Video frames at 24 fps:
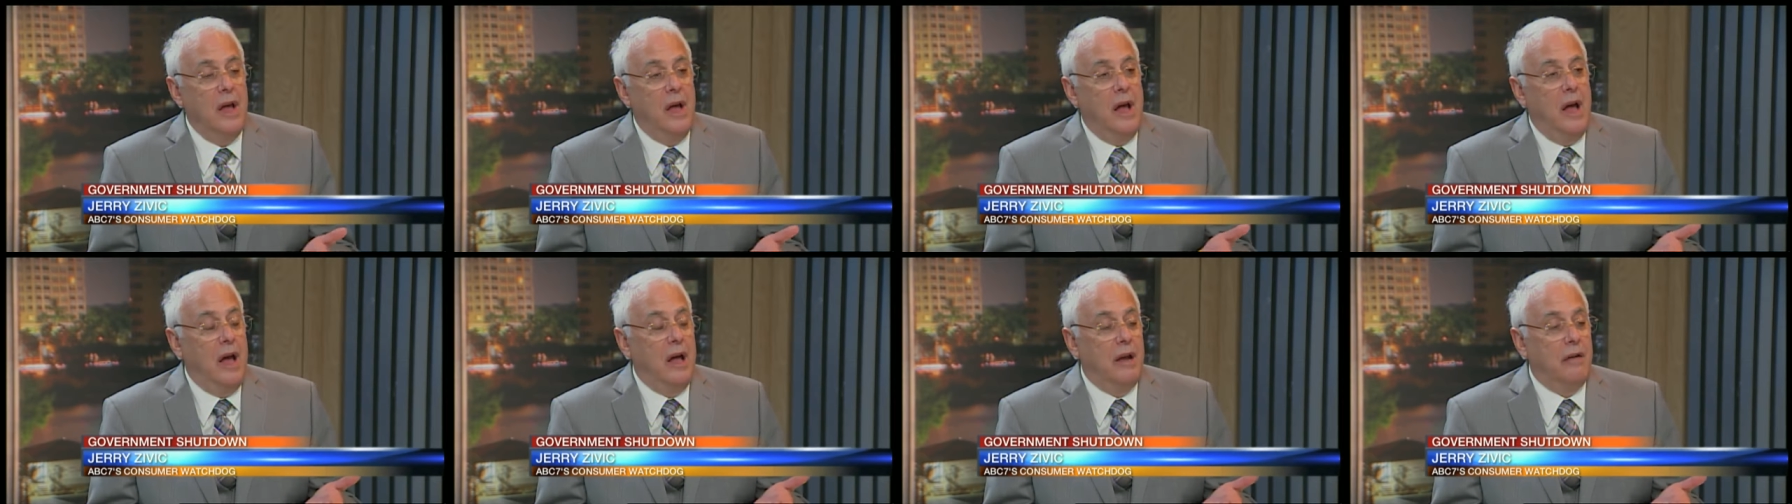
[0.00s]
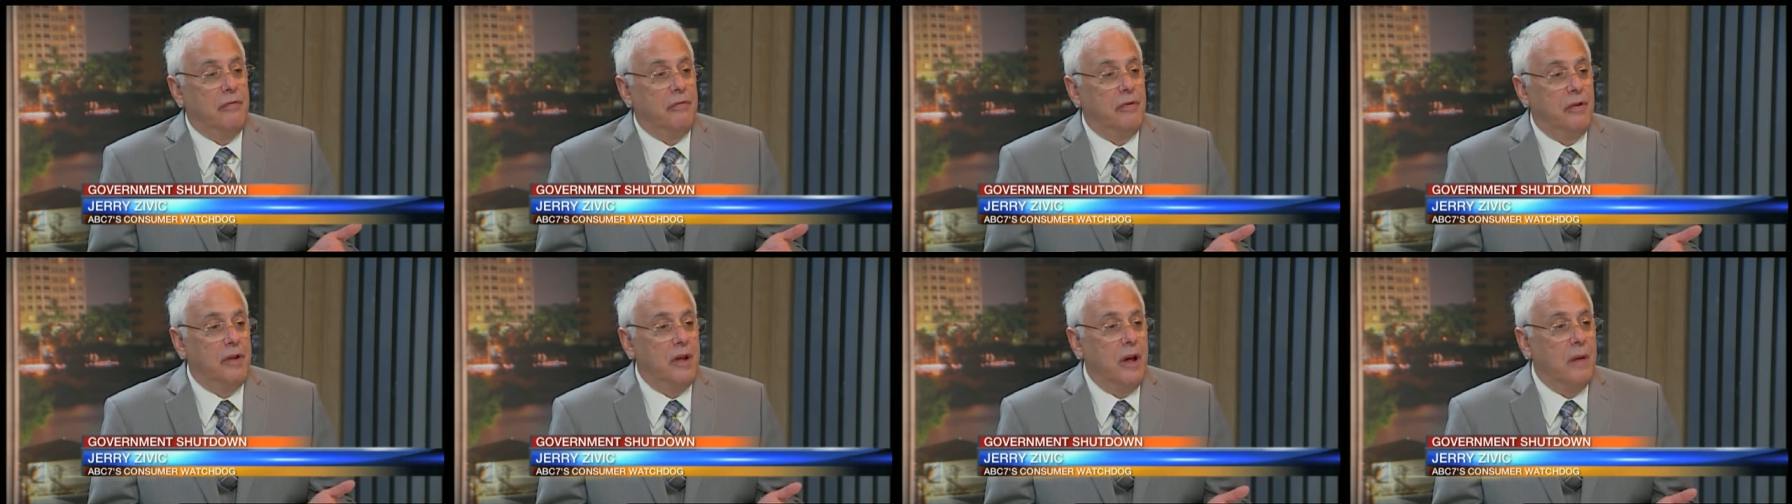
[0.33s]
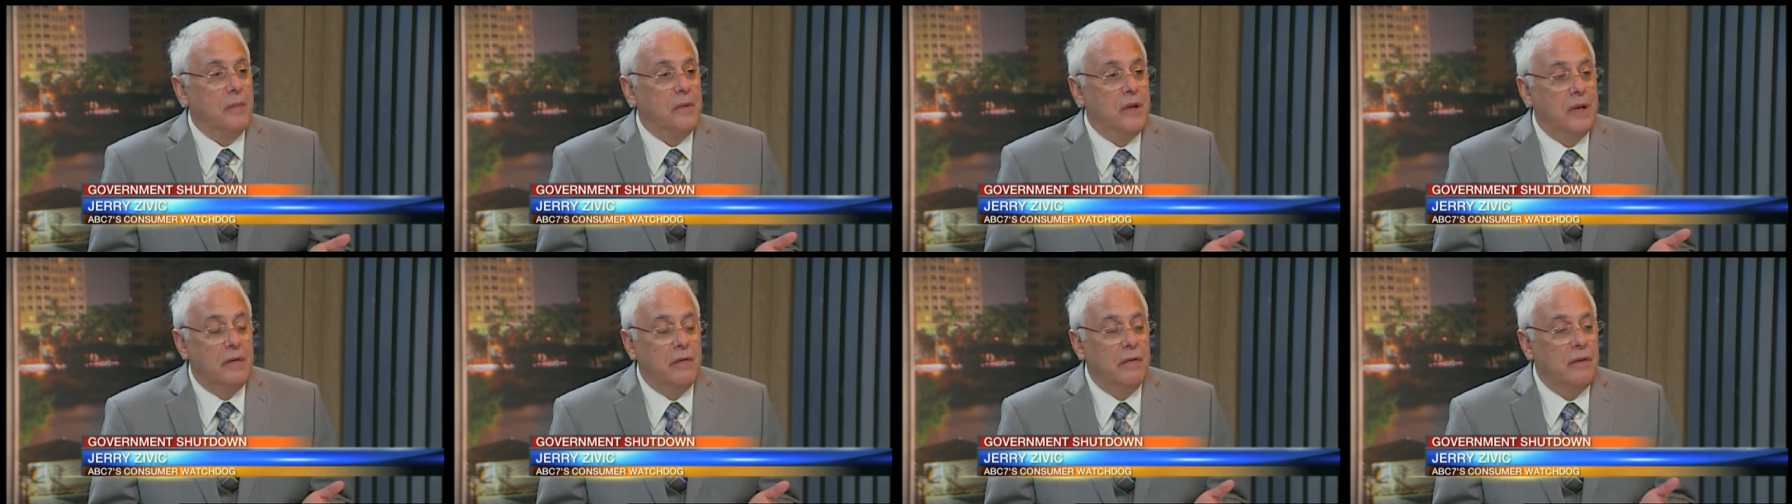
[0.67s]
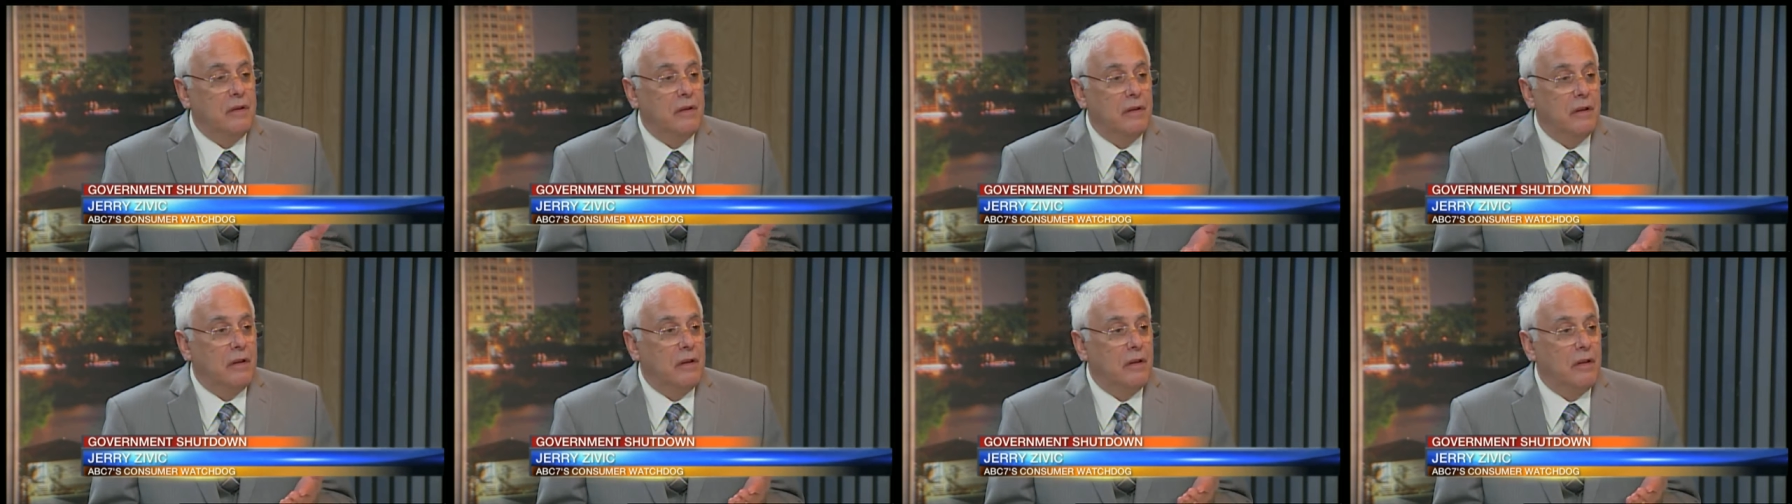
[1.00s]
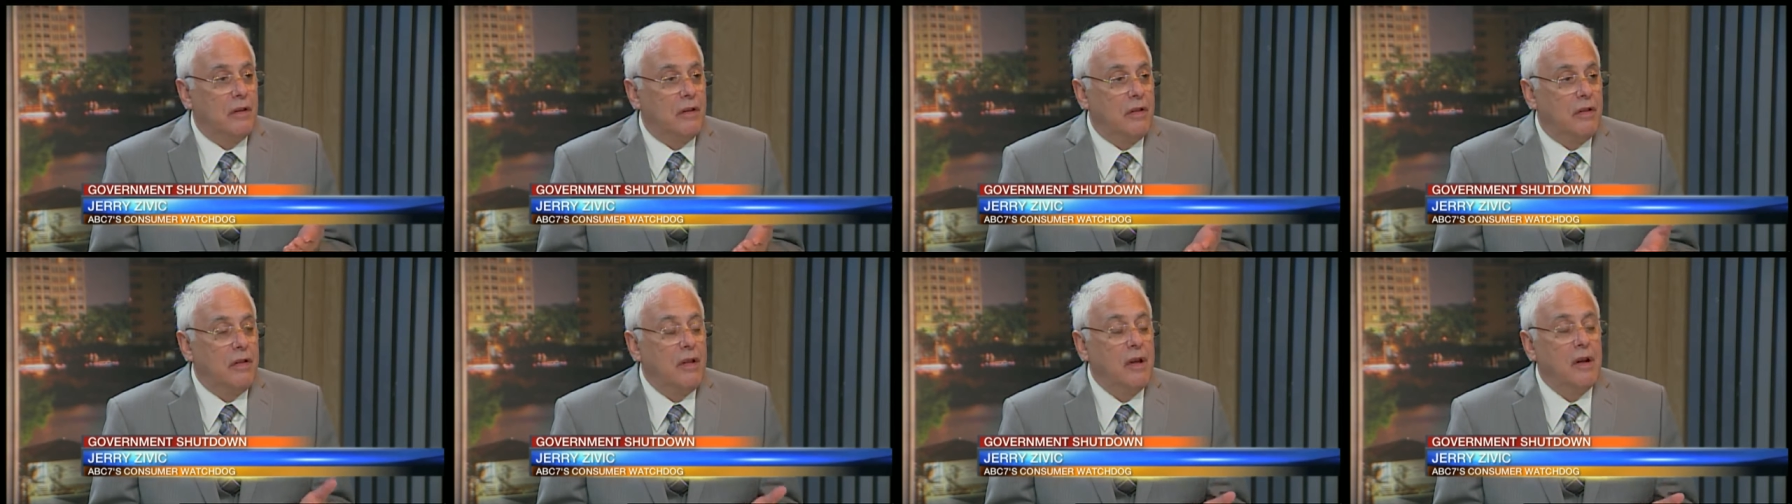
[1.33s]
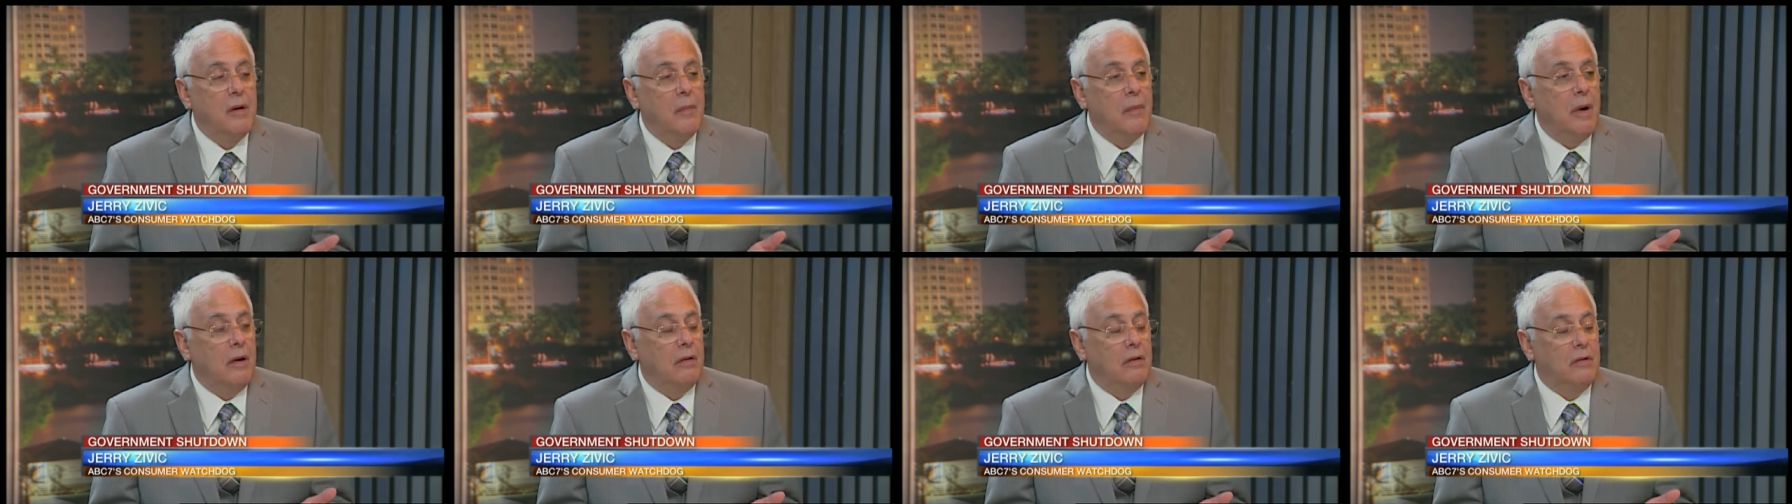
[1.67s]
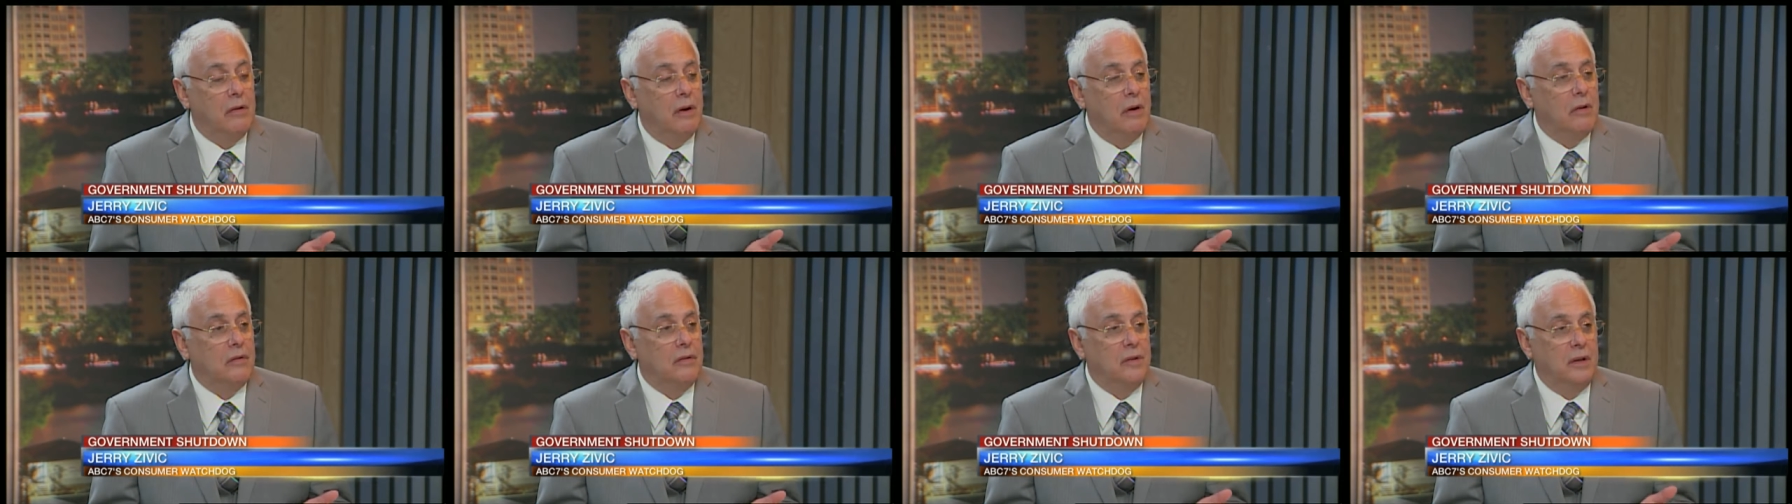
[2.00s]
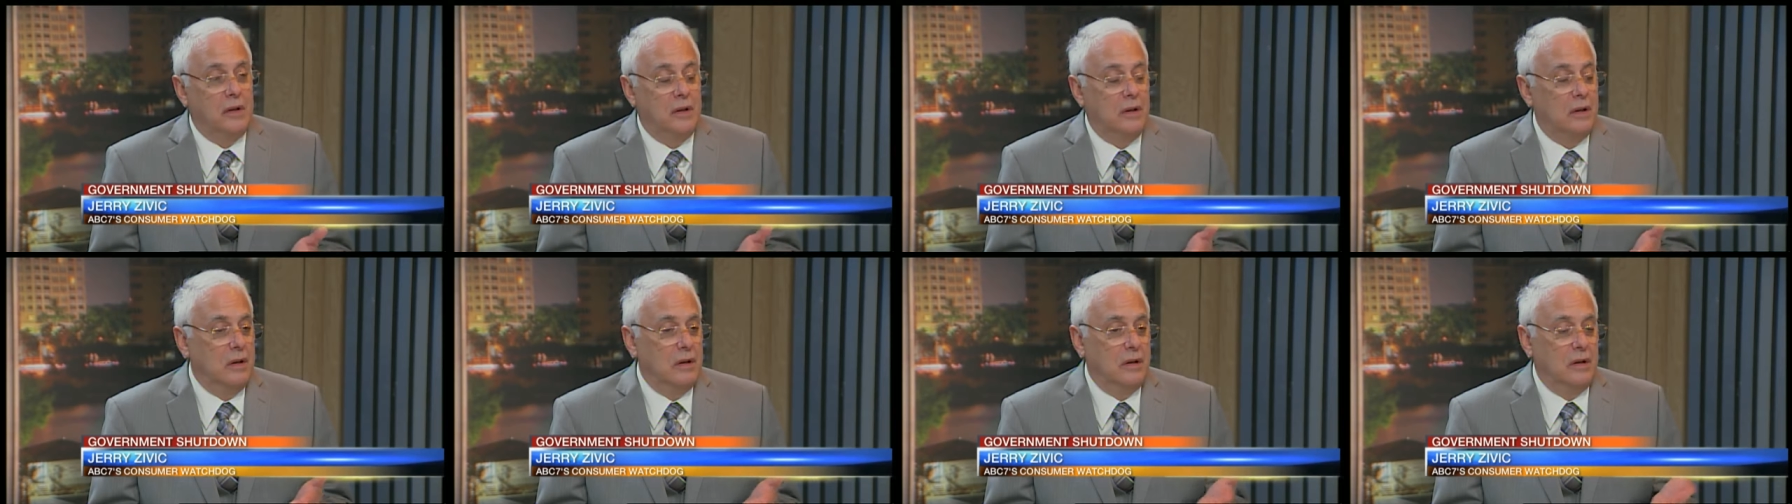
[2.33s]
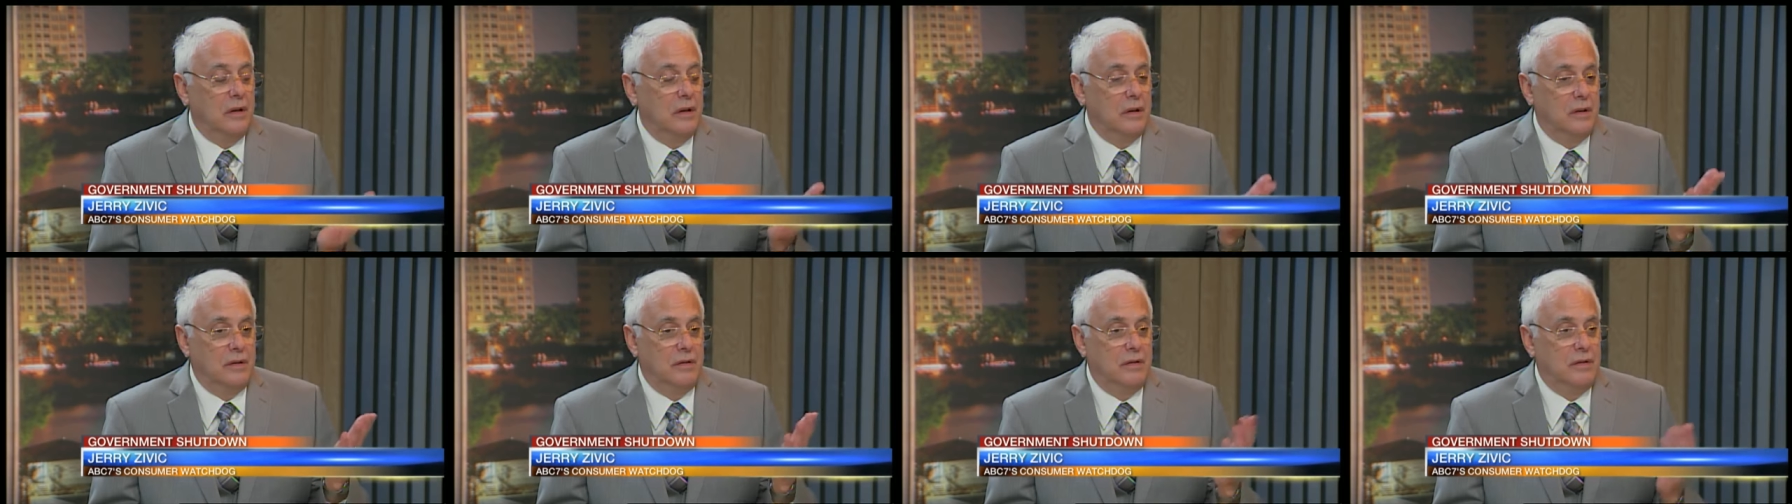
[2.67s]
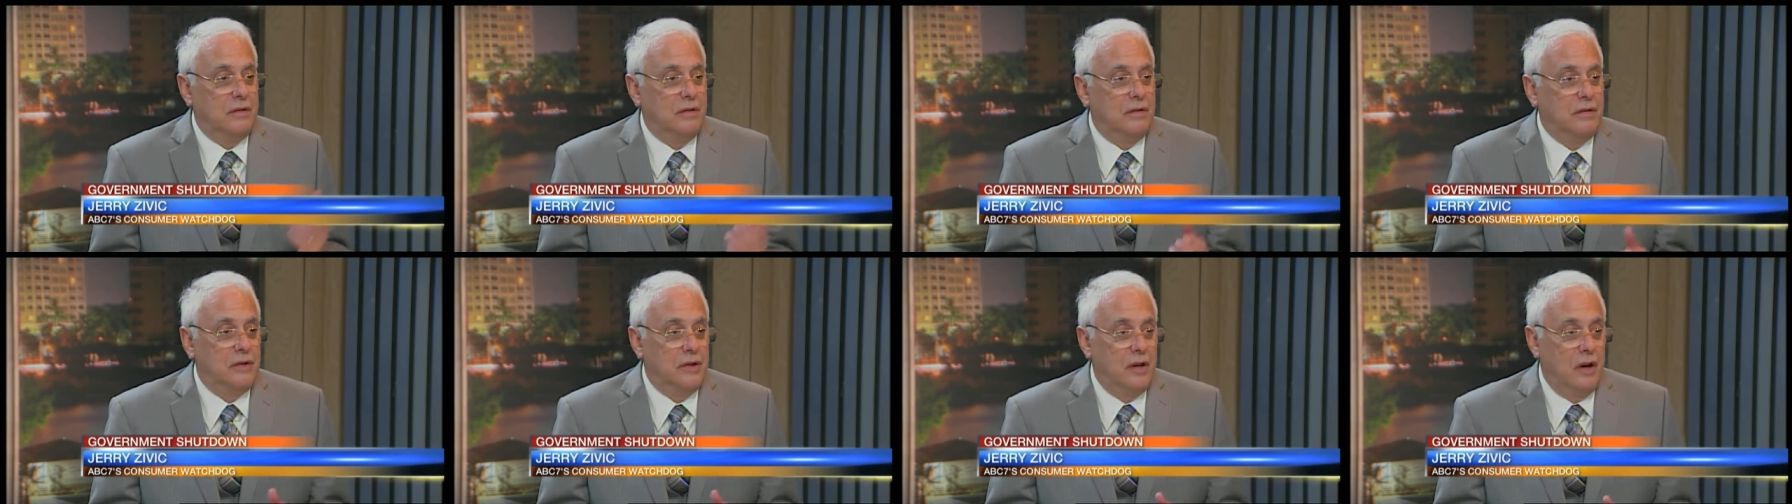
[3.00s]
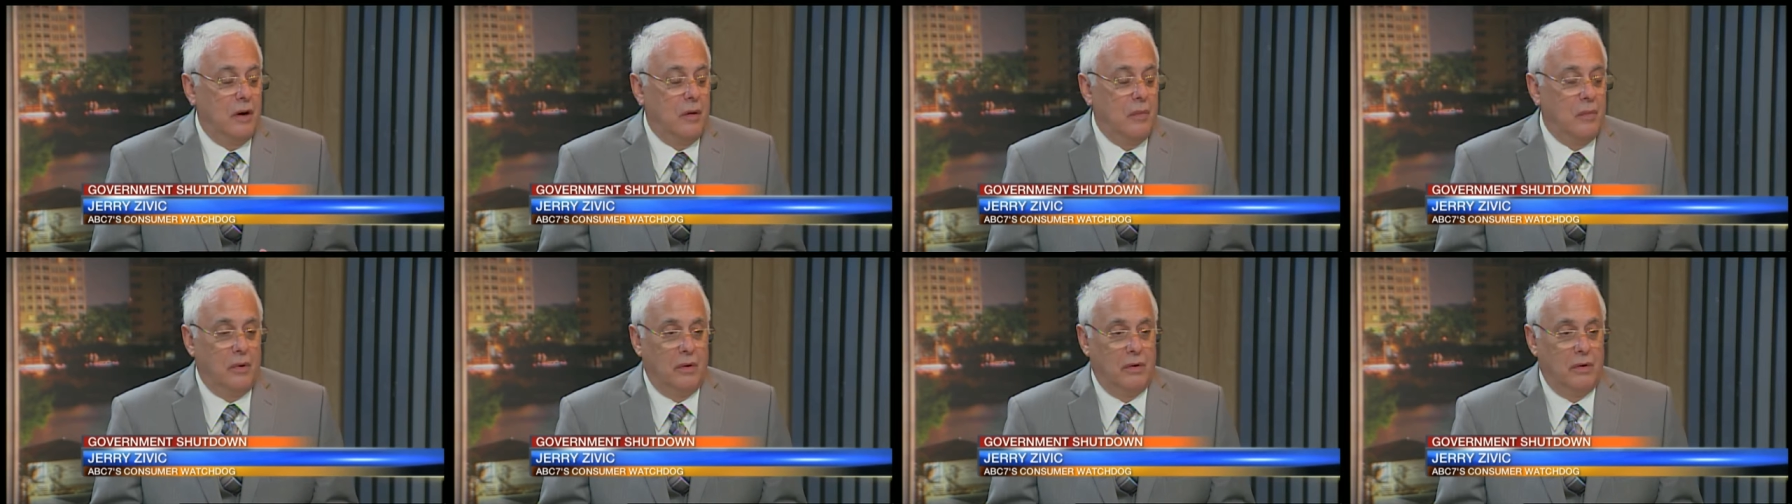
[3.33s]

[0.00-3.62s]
and for them to even think about closing. It, it's just terrible.